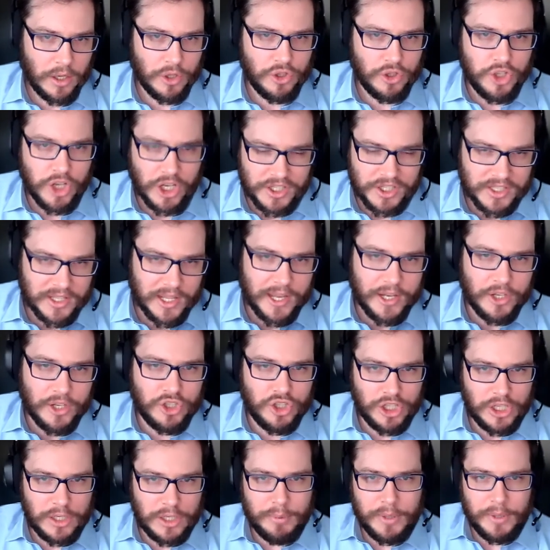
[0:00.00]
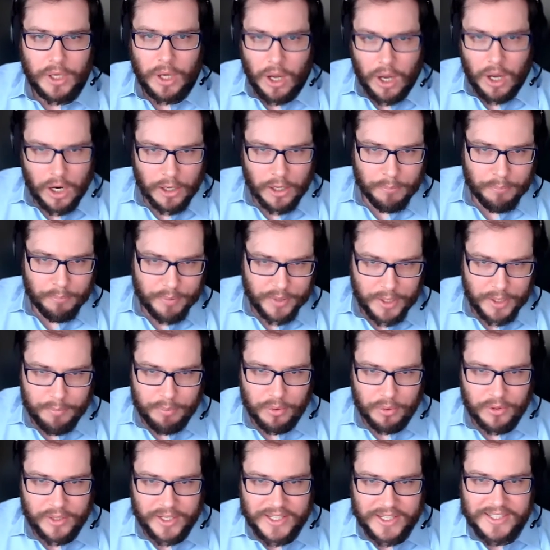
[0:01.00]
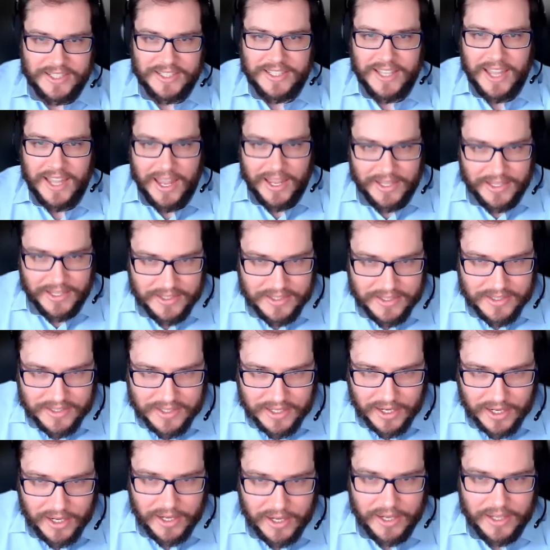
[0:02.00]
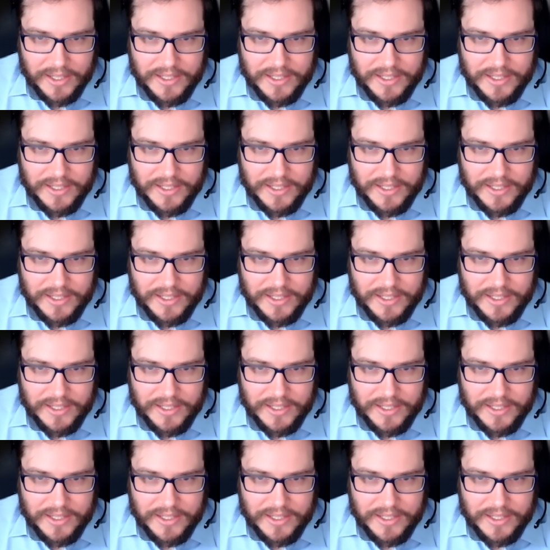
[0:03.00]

Just like GDPR, PIPL extends